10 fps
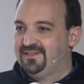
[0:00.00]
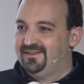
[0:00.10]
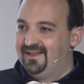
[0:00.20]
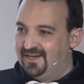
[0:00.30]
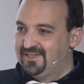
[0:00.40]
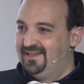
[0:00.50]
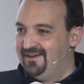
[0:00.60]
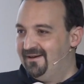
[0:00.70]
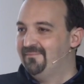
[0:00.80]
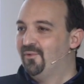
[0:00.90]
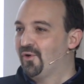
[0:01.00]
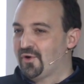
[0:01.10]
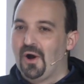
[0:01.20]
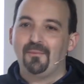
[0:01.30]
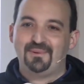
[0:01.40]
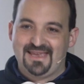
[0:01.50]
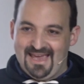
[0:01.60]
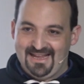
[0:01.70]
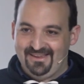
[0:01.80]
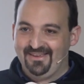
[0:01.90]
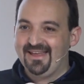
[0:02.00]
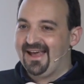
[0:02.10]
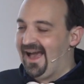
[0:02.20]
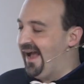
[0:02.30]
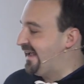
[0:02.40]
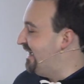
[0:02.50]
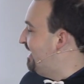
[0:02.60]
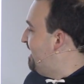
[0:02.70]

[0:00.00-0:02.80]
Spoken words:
That's actually a more complicated hack.